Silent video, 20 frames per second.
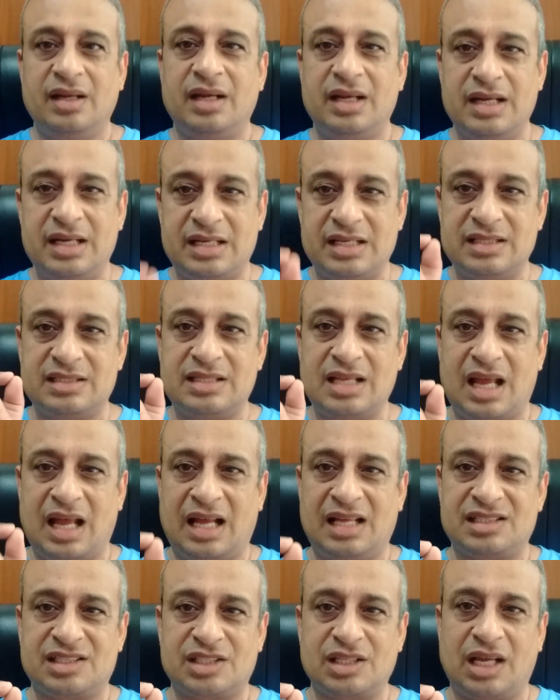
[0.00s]
it is
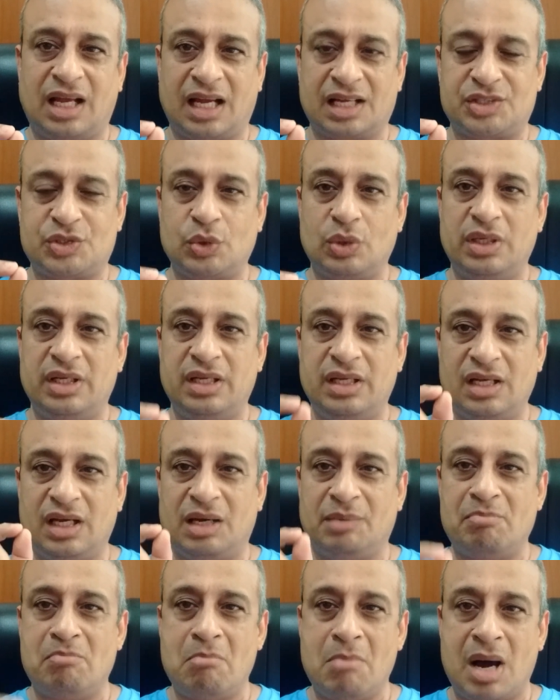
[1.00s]
as actually
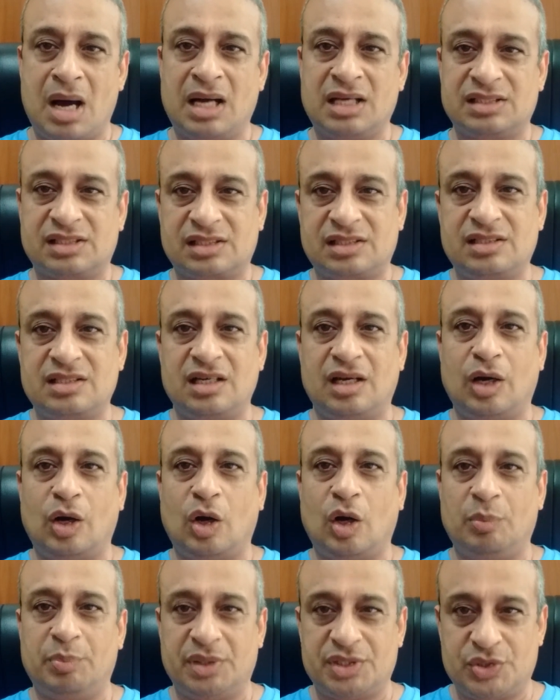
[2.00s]
a masked
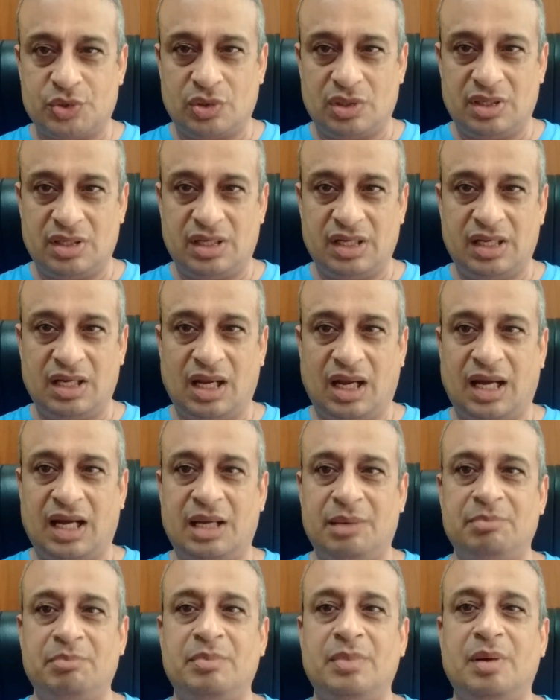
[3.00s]
opportunity.
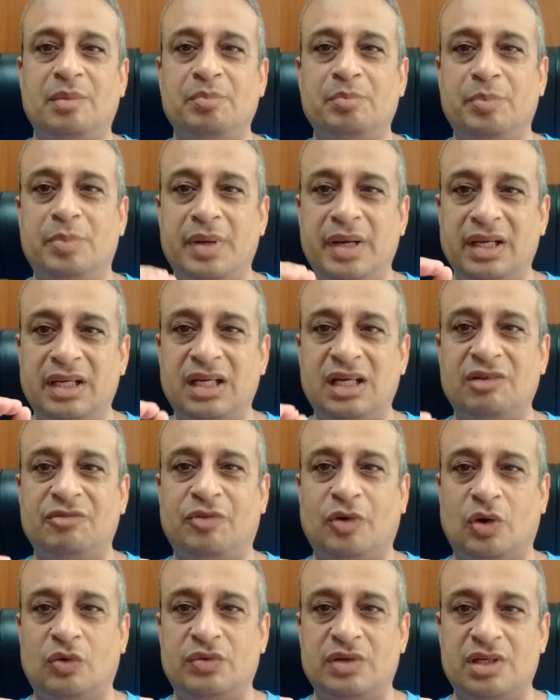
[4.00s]
I'm bringing
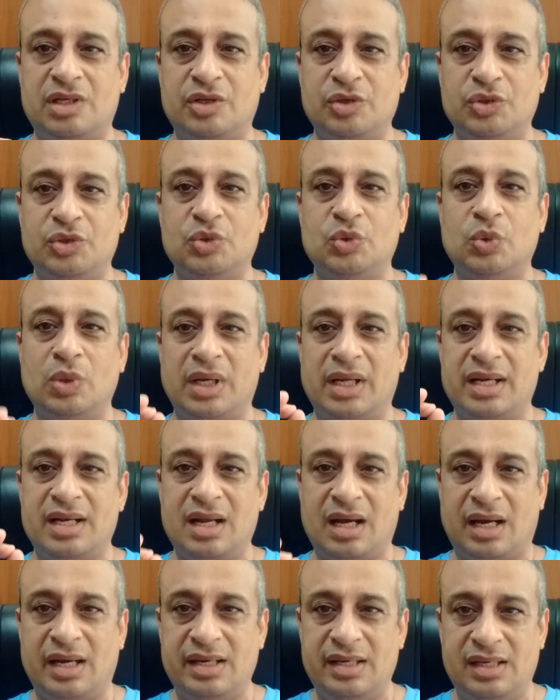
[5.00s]
forward to you an
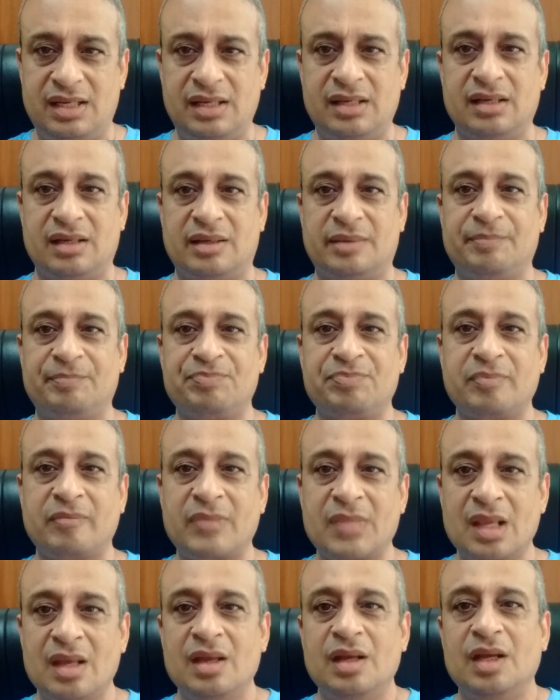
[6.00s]
idea
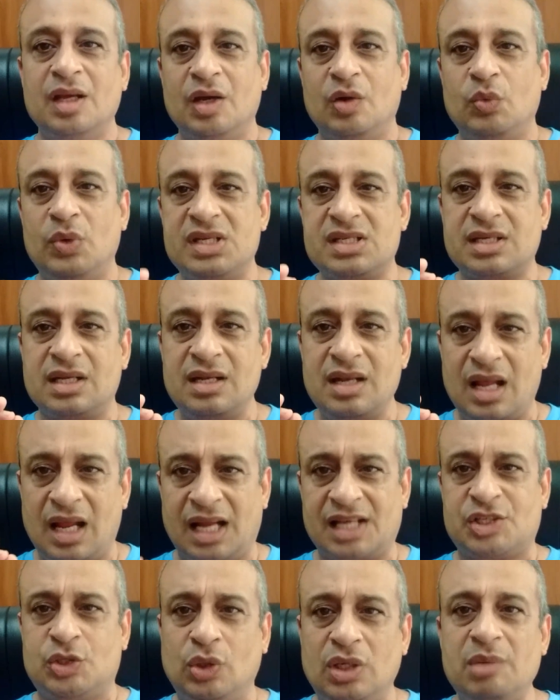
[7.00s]
which can
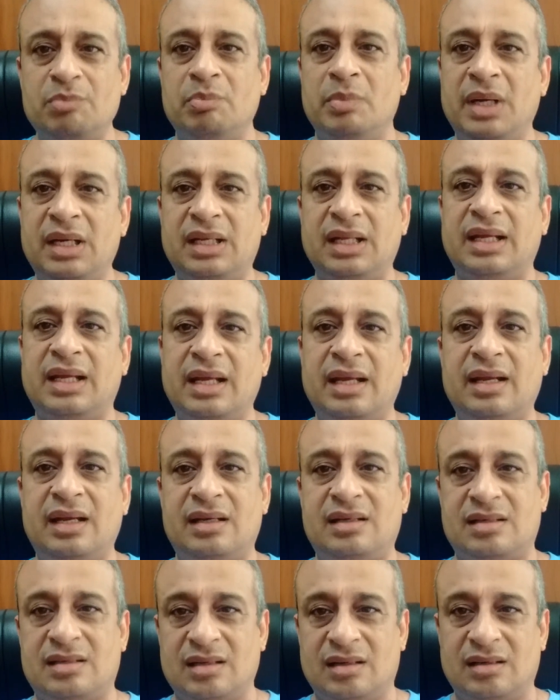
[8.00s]
actually
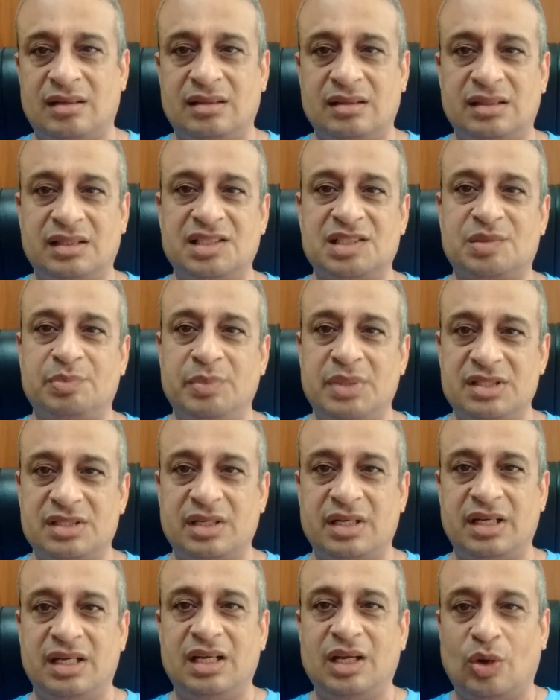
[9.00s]
mitigate this
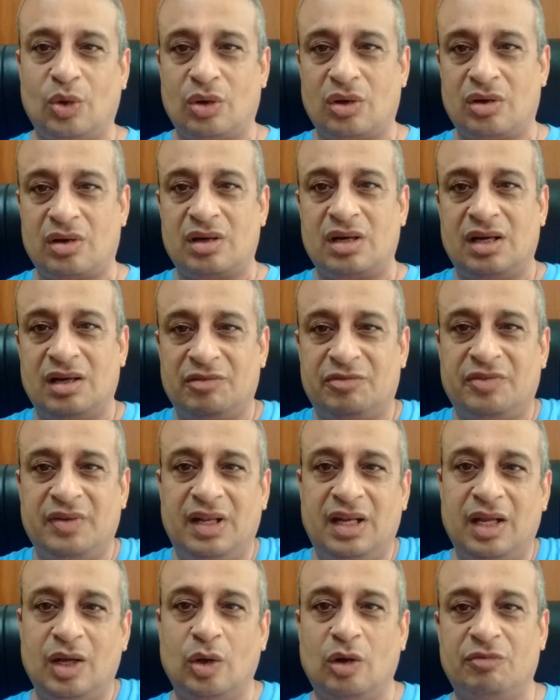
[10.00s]
misery or a
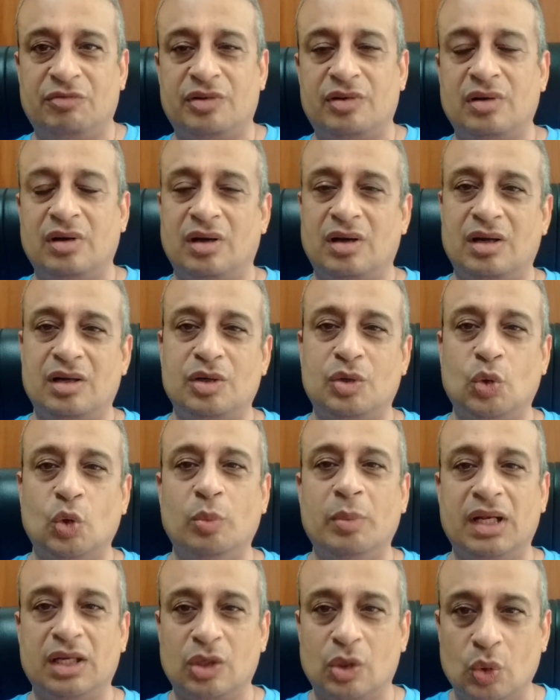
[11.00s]
feeling of
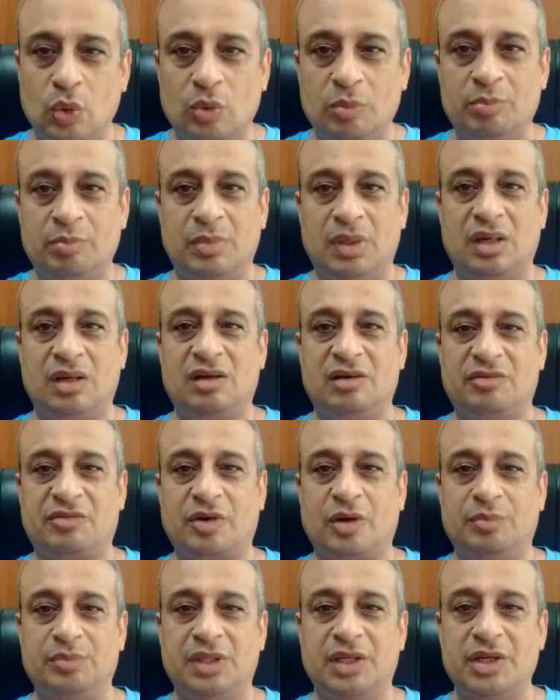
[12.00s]
doom and gloom
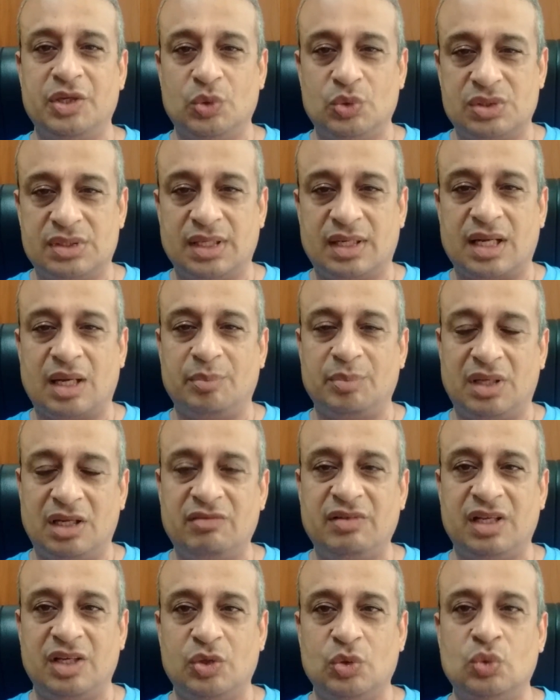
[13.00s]
from the news that I'm
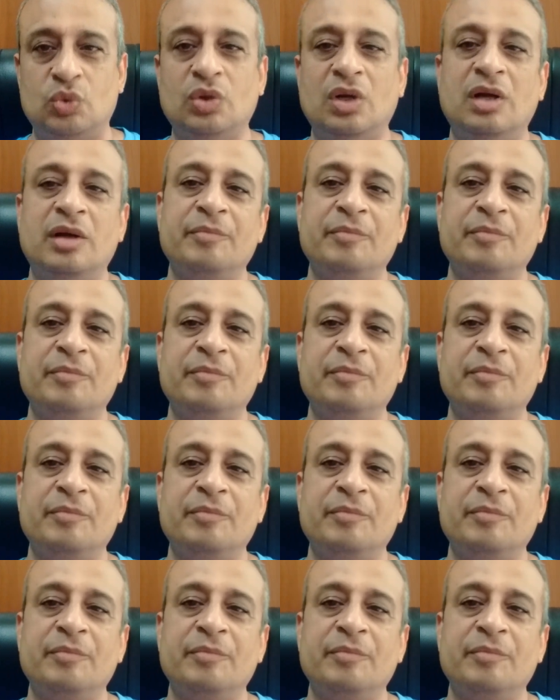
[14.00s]
giving you